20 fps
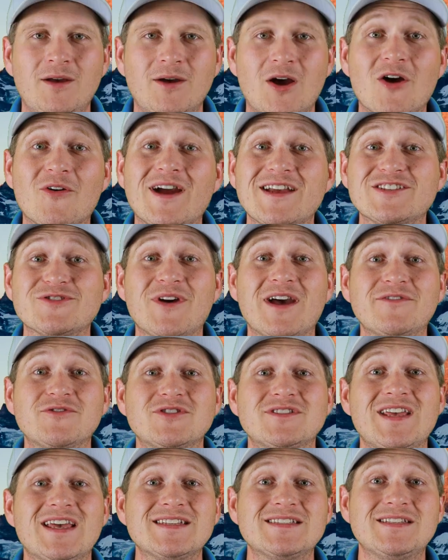All right, so after
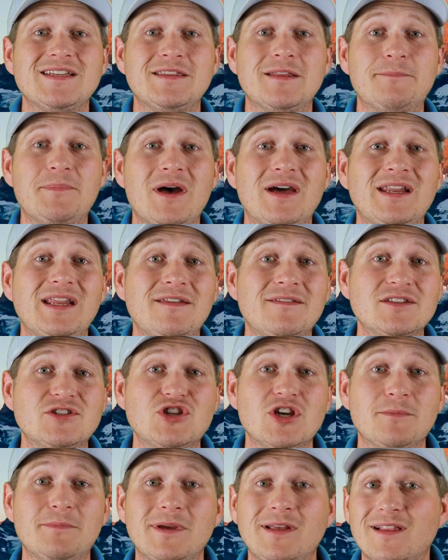testing the putting and the
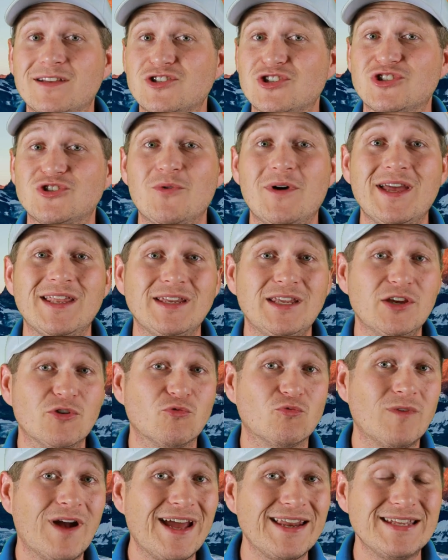chipping, let's just go ahead and
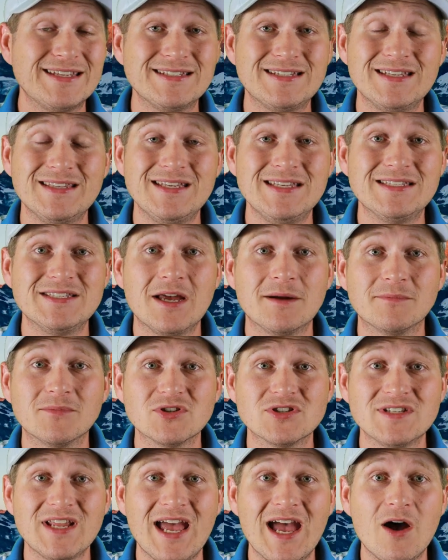get right into these
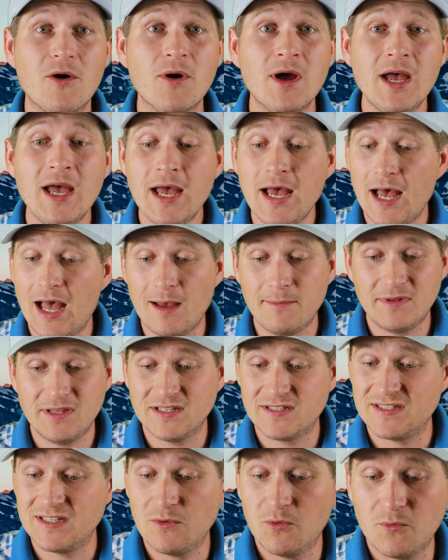numbers now, and
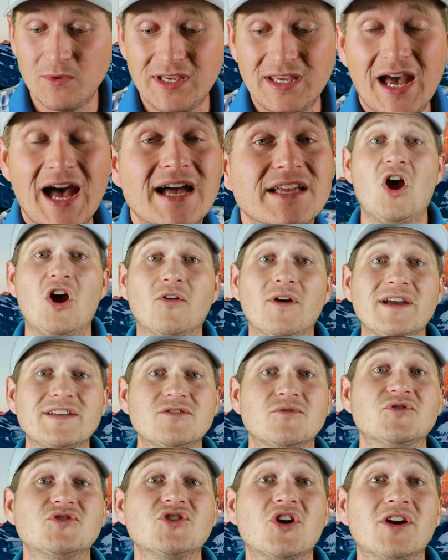let's see what we got. All right,
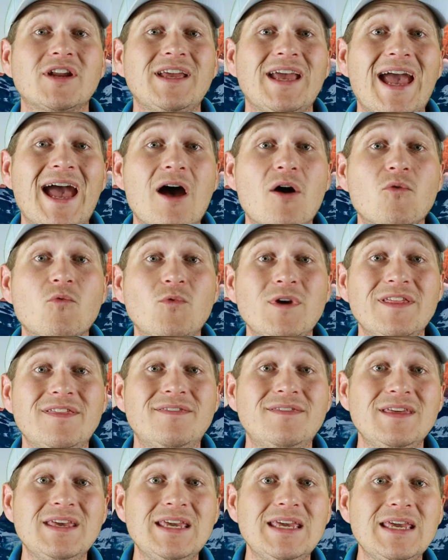so starting out
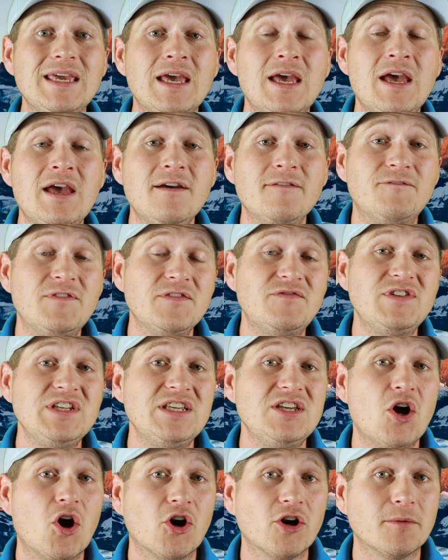with the
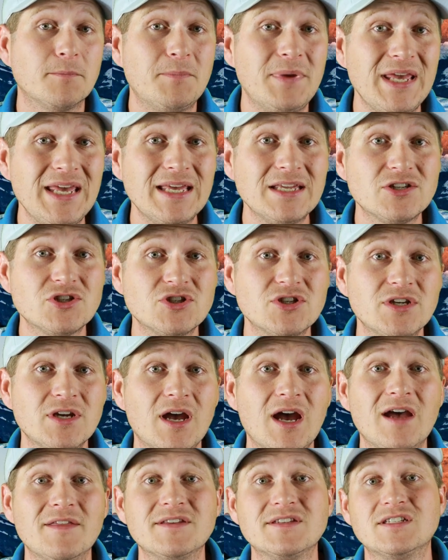50-yard pitch.
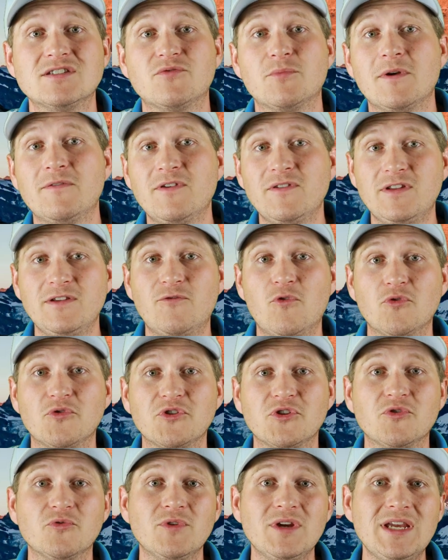This is from a
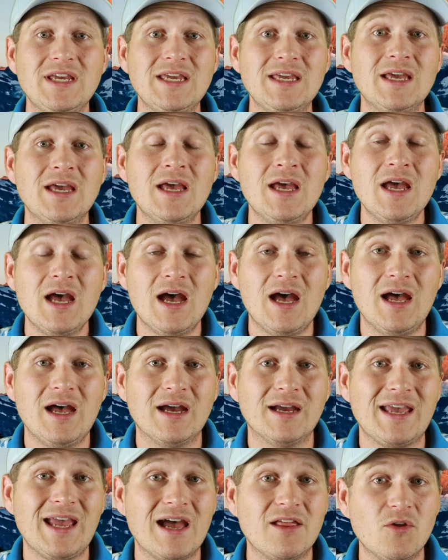54-degree
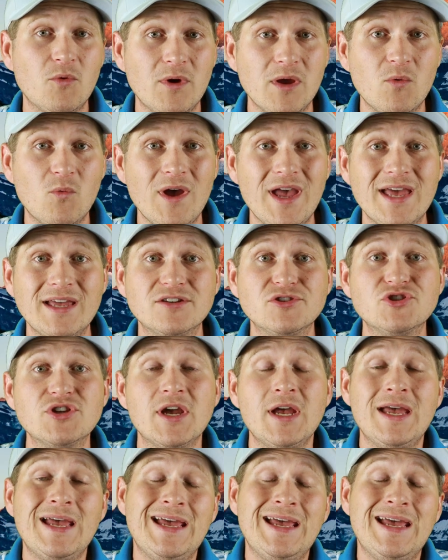Callaway wedge.